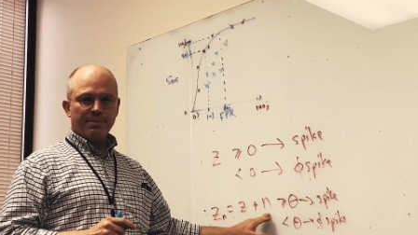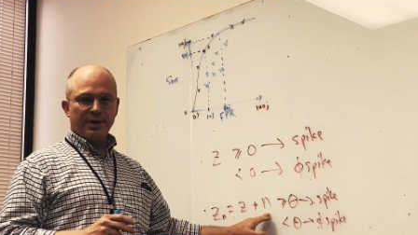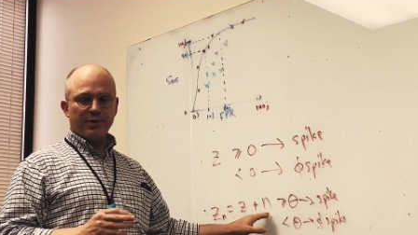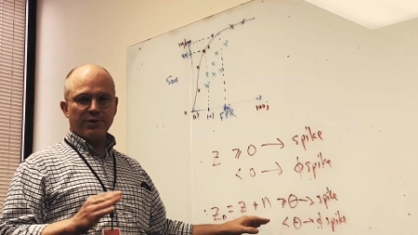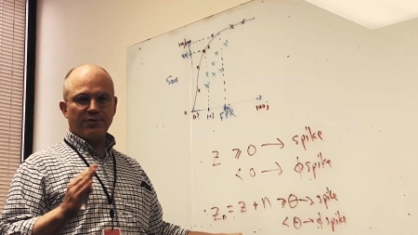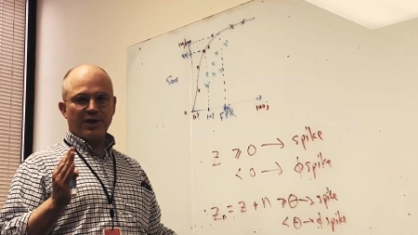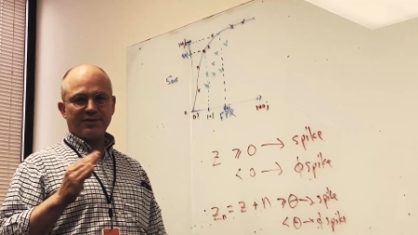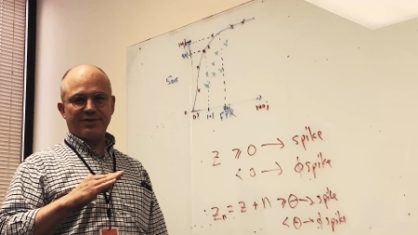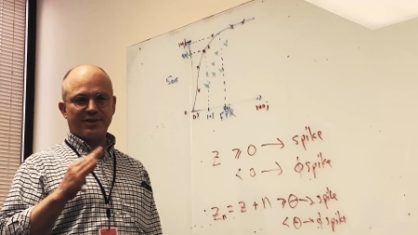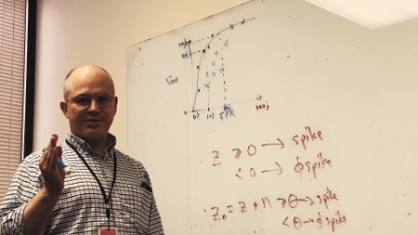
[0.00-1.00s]
but it
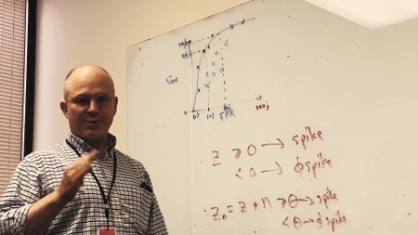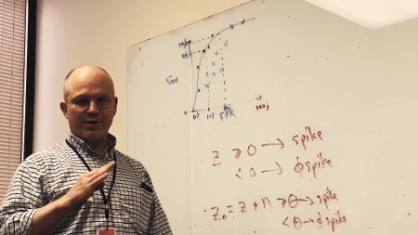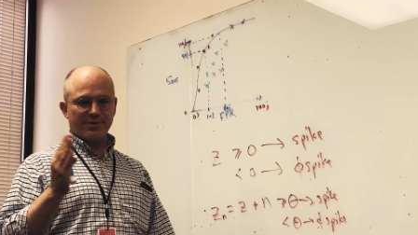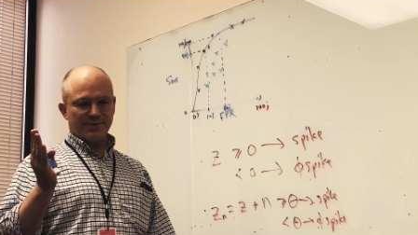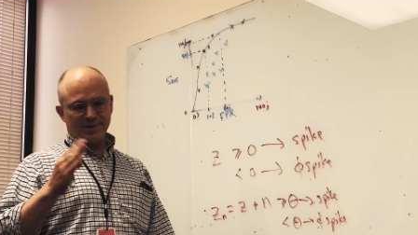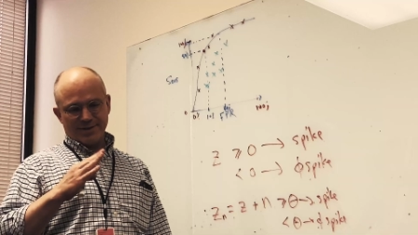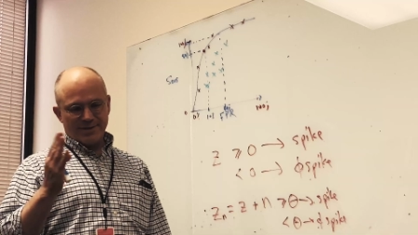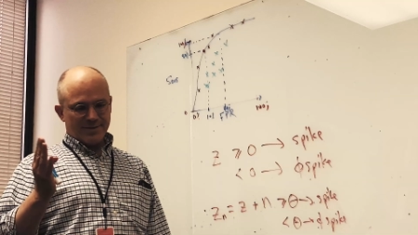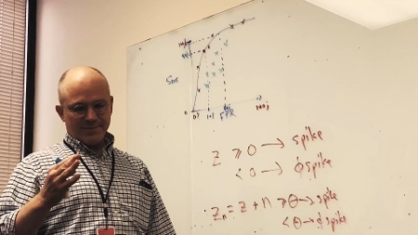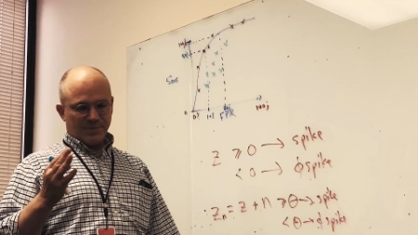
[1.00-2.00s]
reflects this sort of
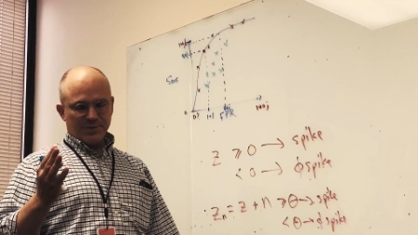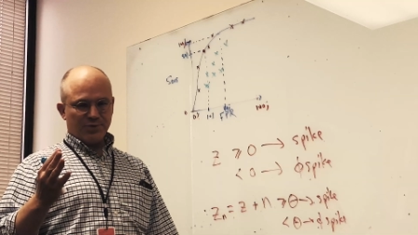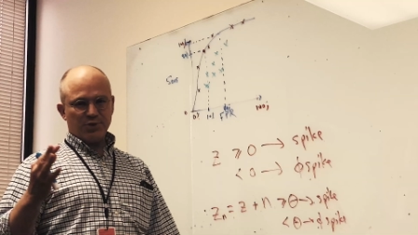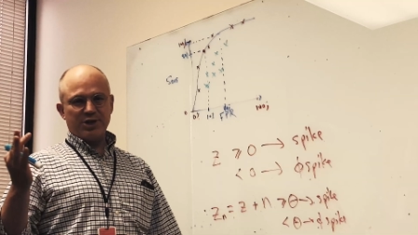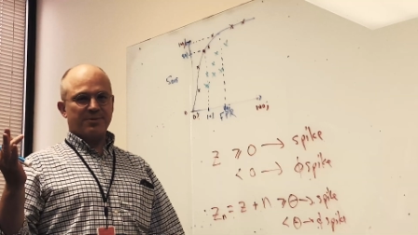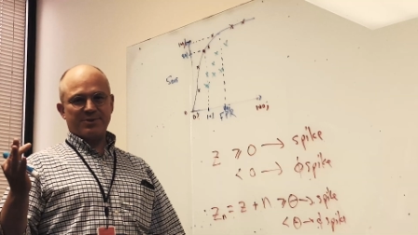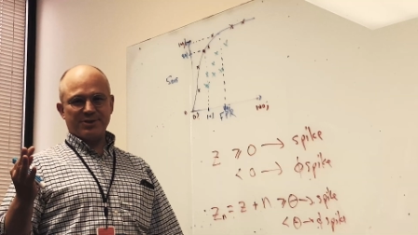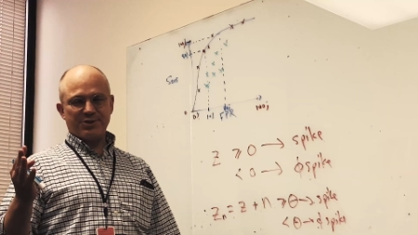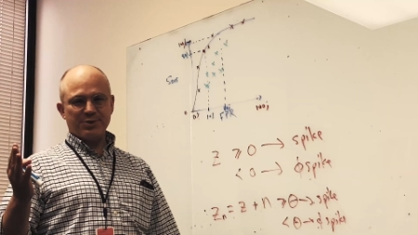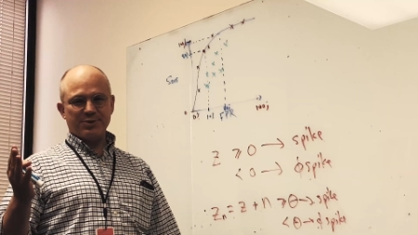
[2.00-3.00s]
freedom to
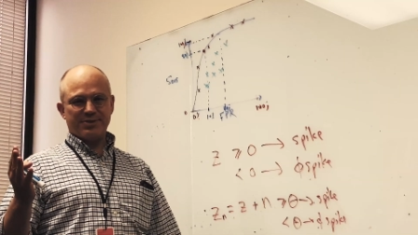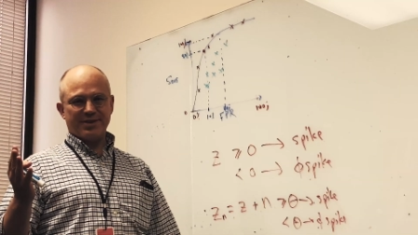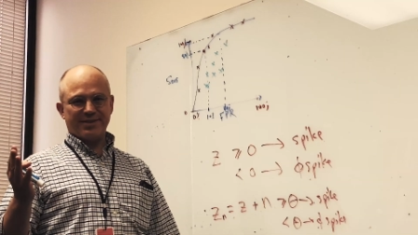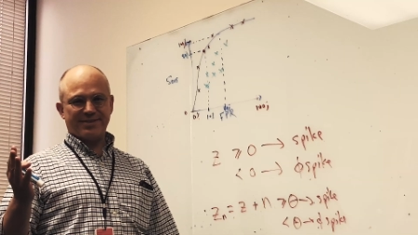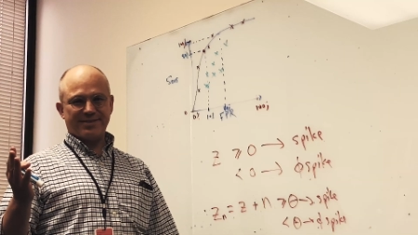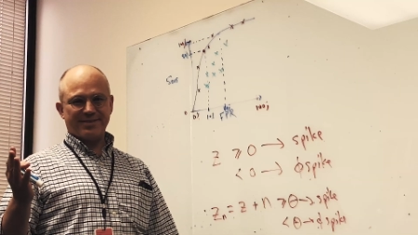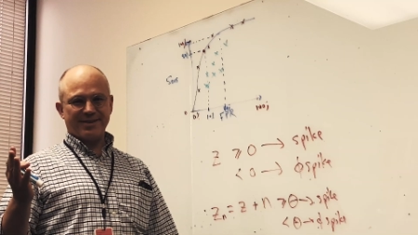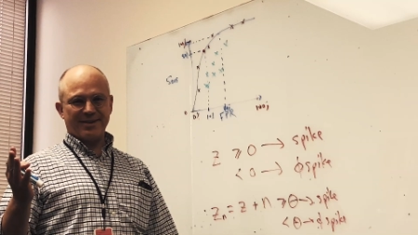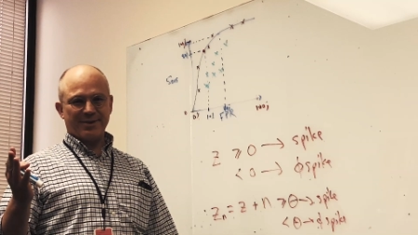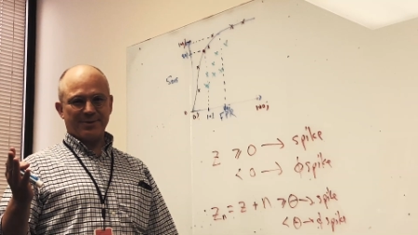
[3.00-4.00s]
choose this,
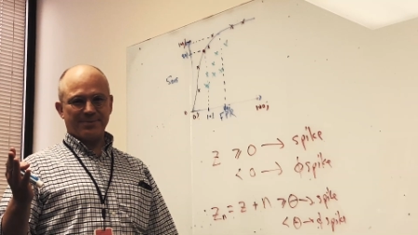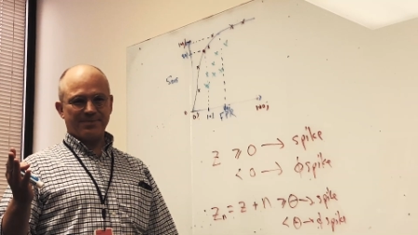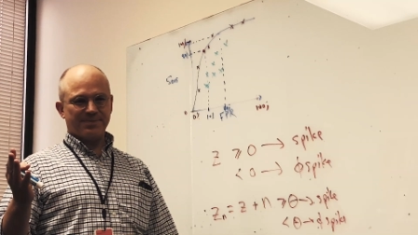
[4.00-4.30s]
you know,